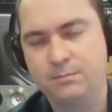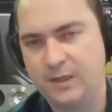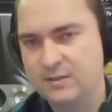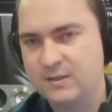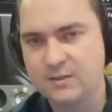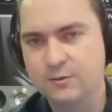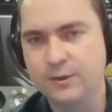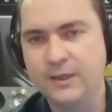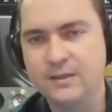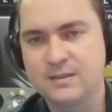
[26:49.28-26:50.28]

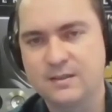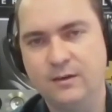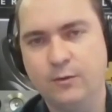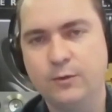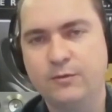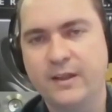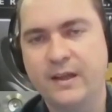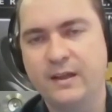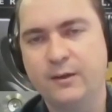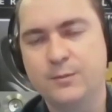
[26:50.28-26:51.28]
accessories, and all of
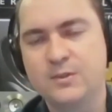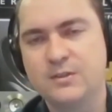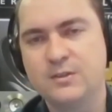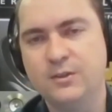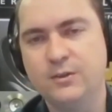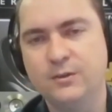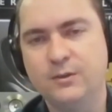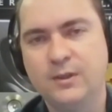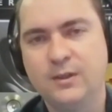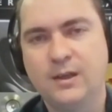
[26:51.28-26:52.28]
that helps to
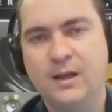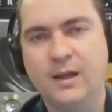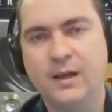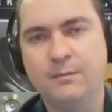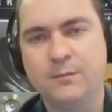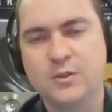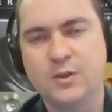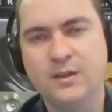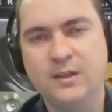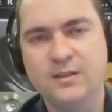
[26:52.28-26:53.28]

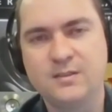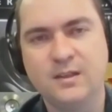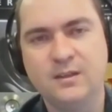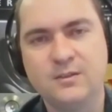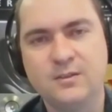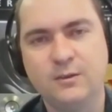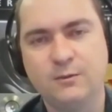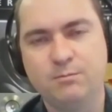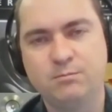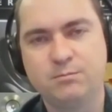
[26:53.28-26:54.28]
turn these into
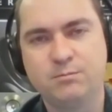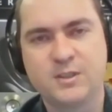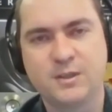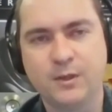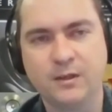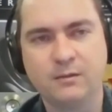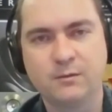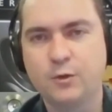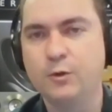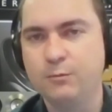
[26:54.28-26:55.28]
something that
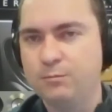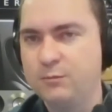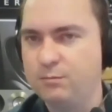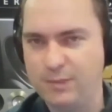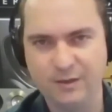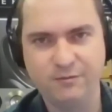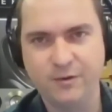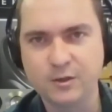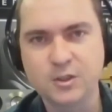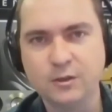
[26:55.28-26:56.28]
could be a
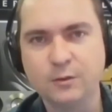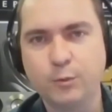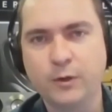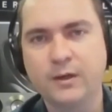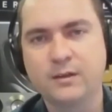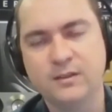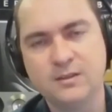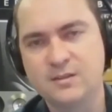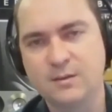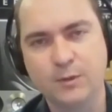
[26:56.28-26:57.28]
functional product
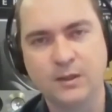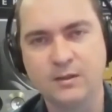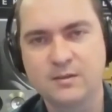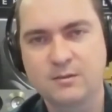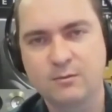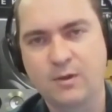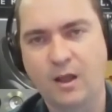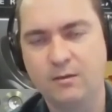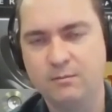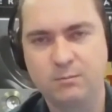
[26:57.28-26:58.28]
into something that's
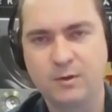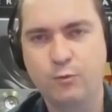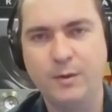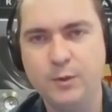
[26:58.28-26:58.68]
quite